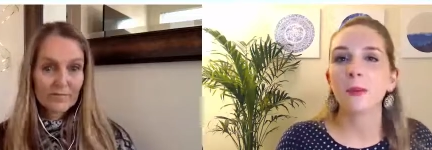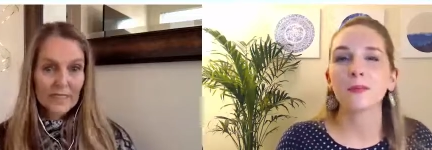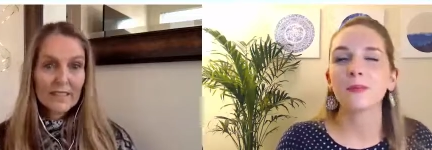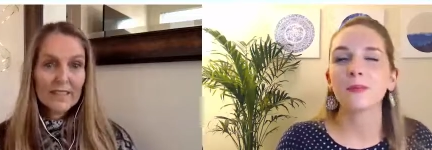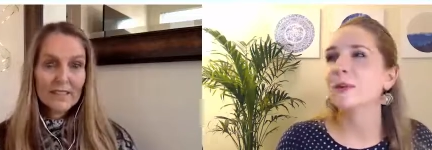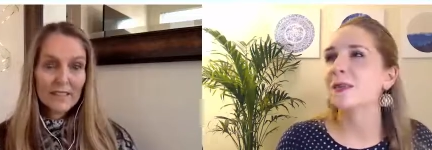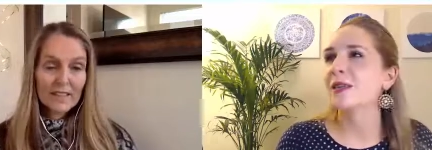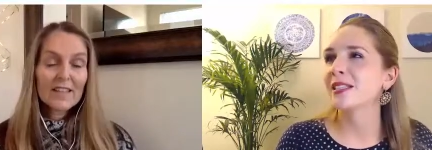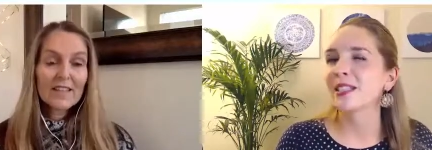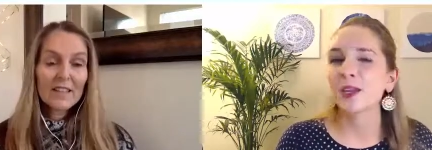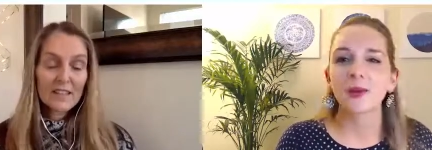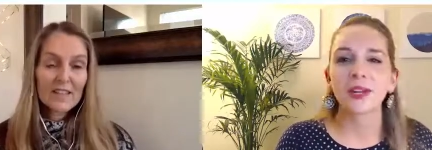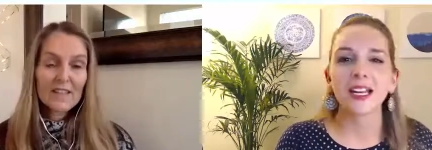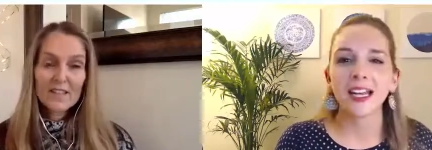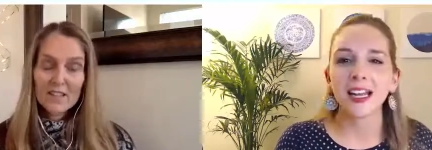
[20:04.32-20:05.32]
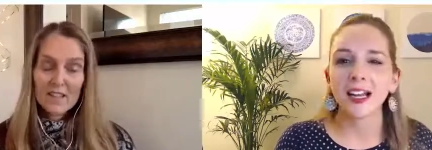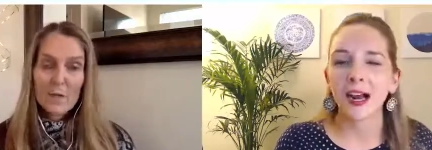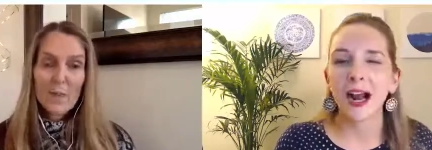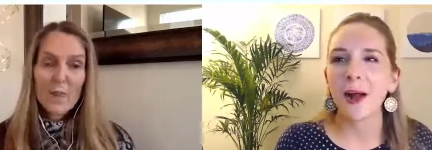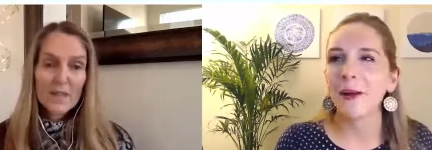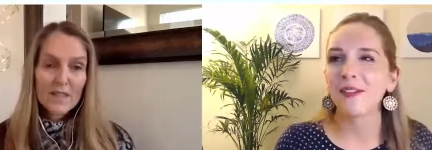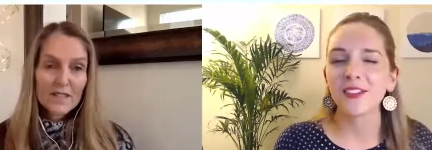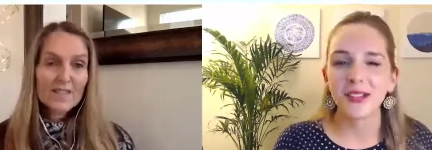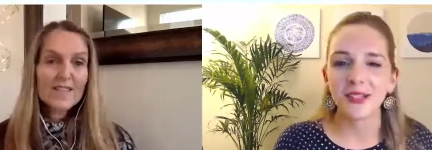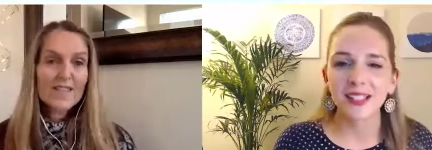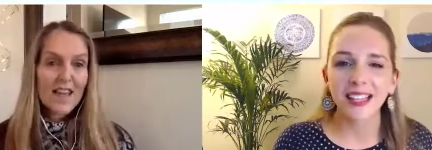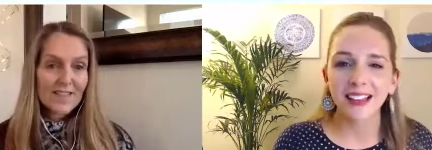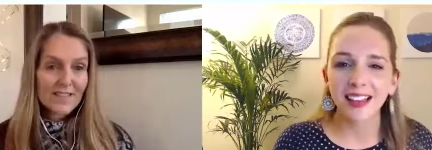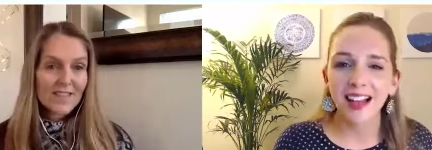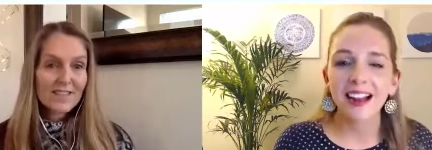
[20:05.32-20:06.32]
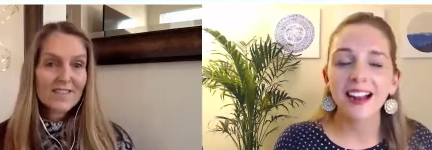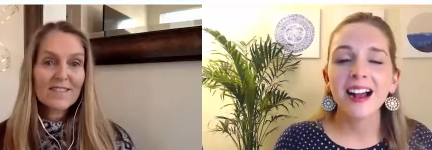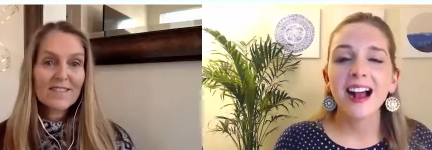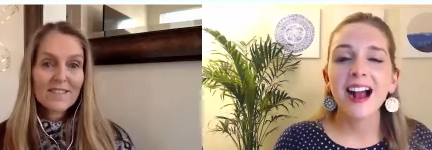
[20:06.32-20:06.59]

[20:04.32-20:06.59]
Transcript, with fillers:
Speaker 1: promiscuity or however you say yes. that.